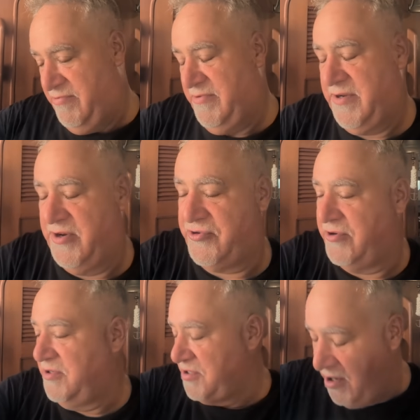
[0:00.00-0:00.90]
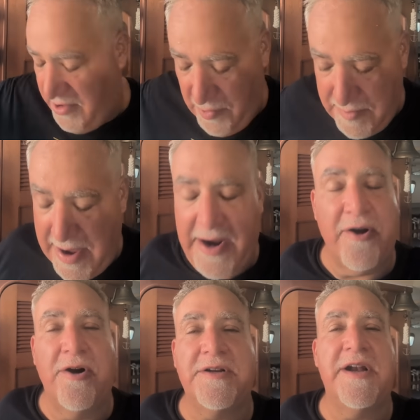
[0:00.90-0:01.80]
controls all the way back and
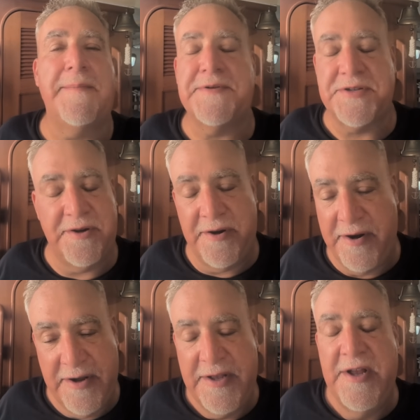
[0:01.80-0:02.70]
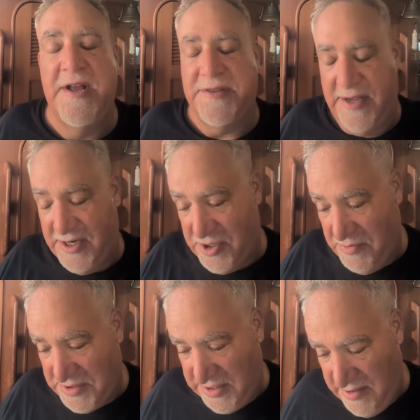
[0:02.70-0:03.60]
hooked it up astern, the engine
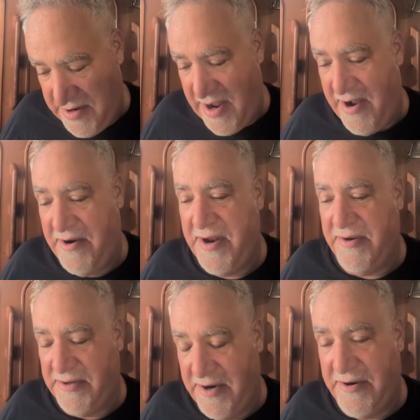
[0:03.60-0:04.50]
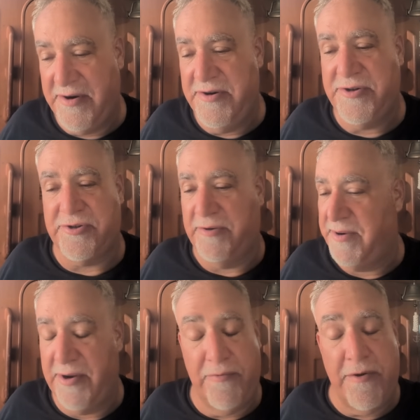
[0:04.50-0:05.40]
will slow down, it'll go to neutral,
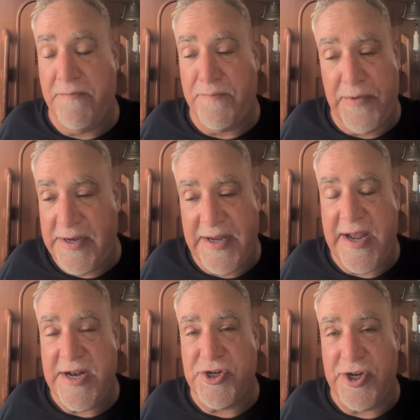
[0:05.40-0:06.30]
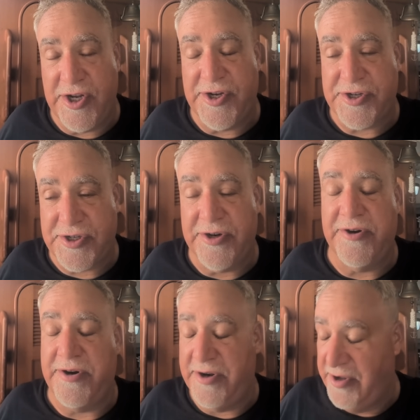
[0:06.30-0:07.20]
but it won't engage it in the
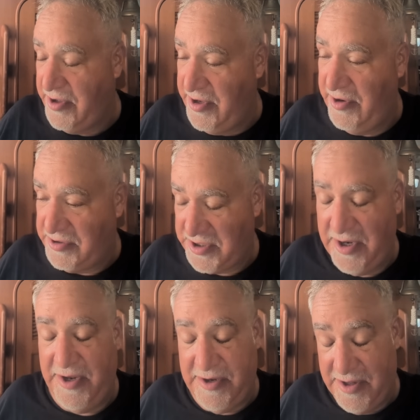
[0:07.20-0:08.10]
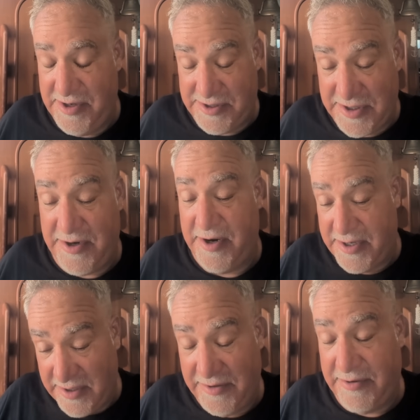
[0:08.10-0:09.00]
stern
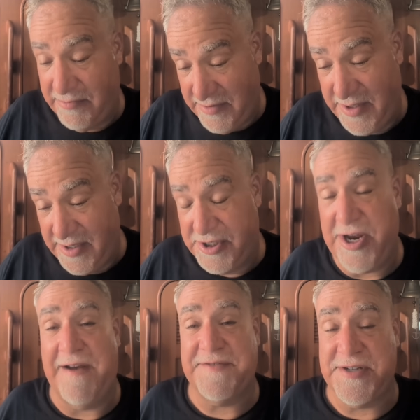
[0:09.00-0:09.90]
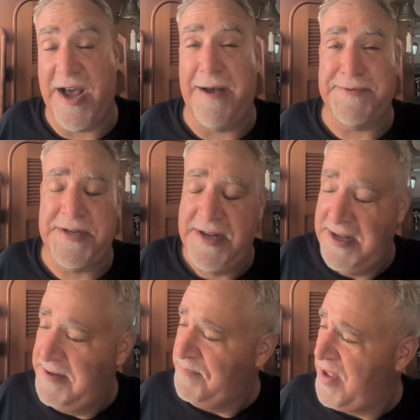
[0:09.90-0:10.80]
until the shaft stops.
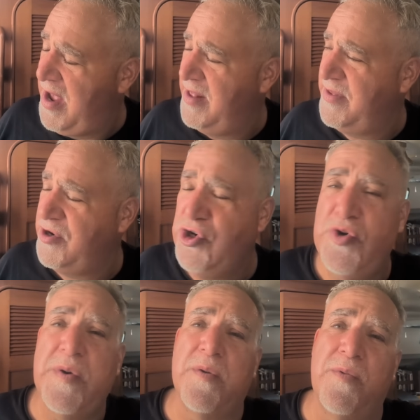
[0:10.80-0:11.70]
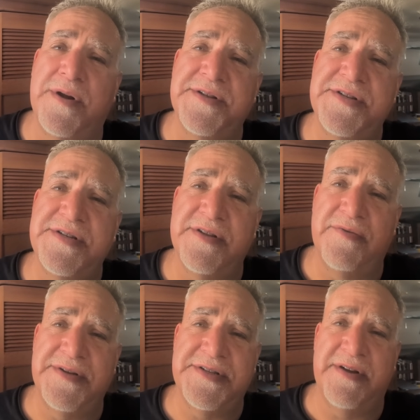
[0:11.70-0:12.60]
And the newer ones, the
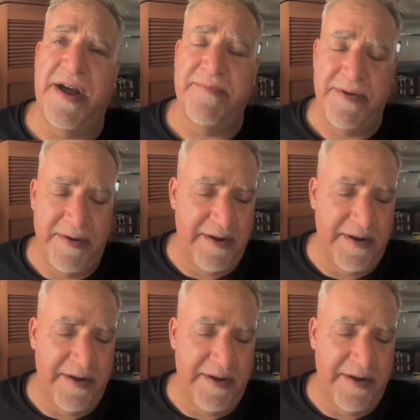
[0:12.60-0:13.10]
ones that I've been